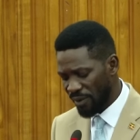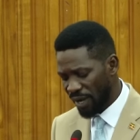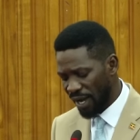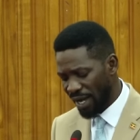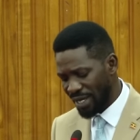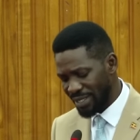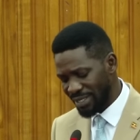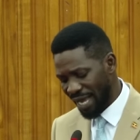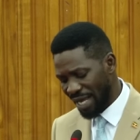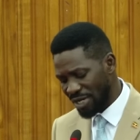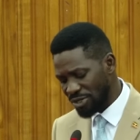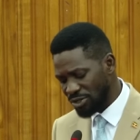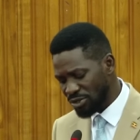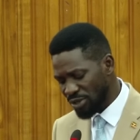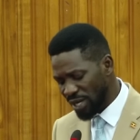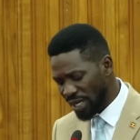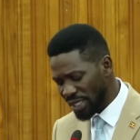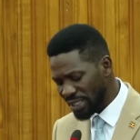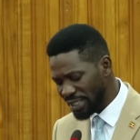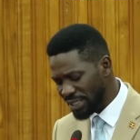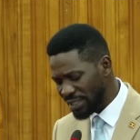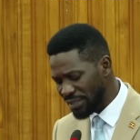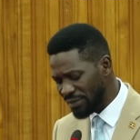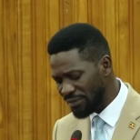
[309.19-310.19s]
as
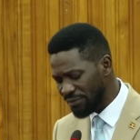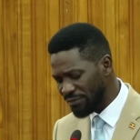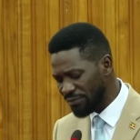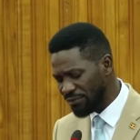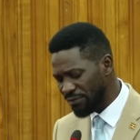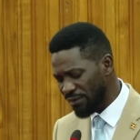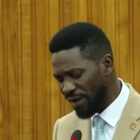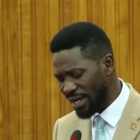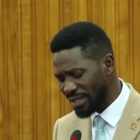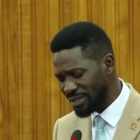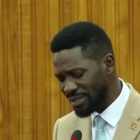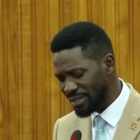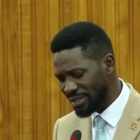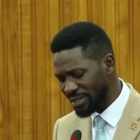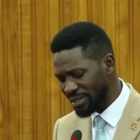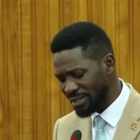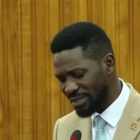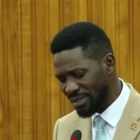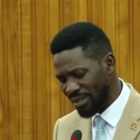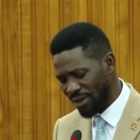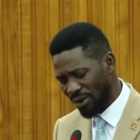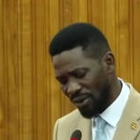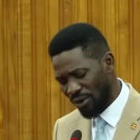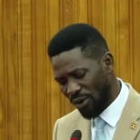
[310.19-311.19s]
attractive
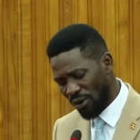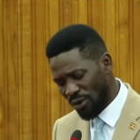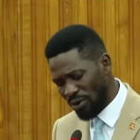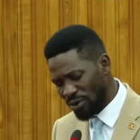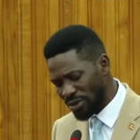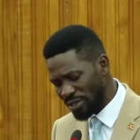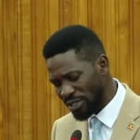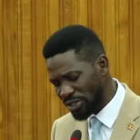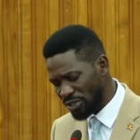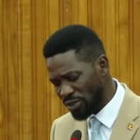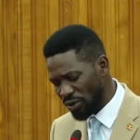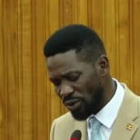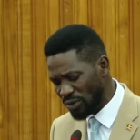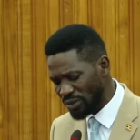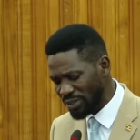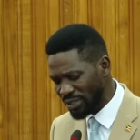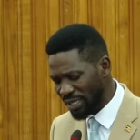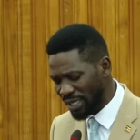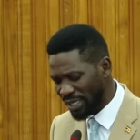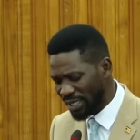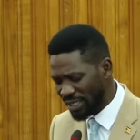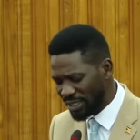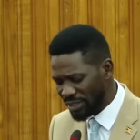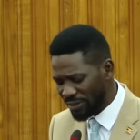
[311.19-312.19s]
as all these
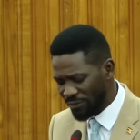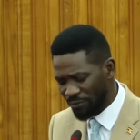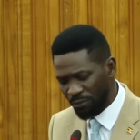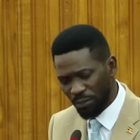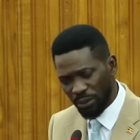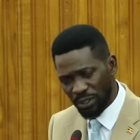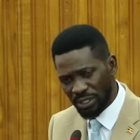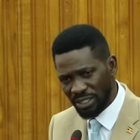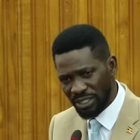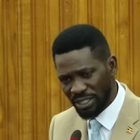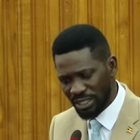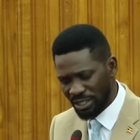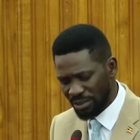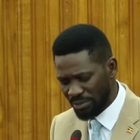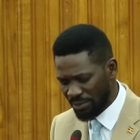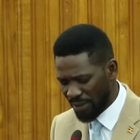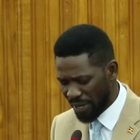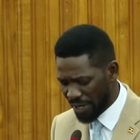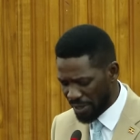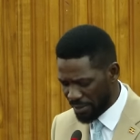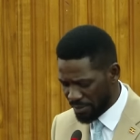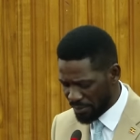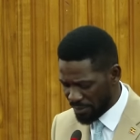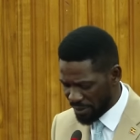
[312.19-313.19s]
alternative policies
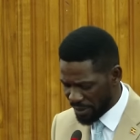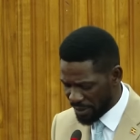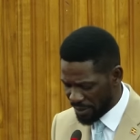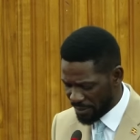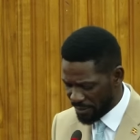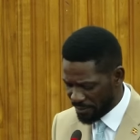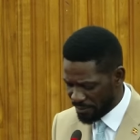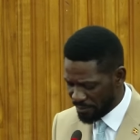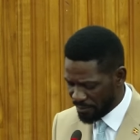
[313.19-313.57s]
might be,